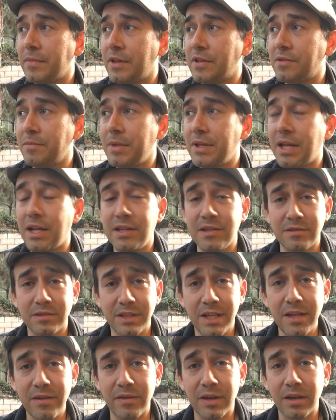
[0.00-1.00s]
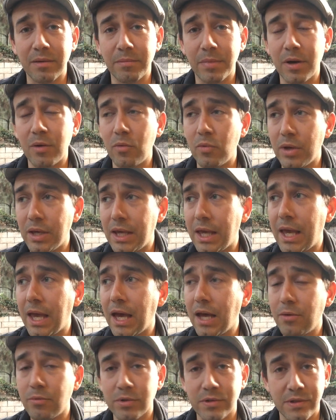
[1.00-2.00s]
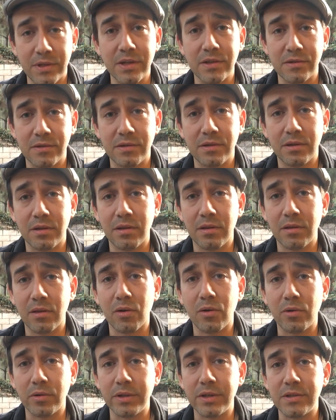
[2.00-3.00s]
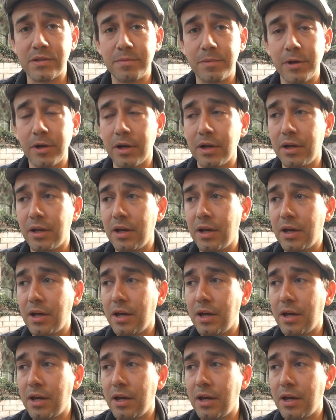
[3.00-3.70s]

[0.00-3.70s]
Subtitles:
Doesn't mean that he's leaving, but we can resist the Holy Spirit.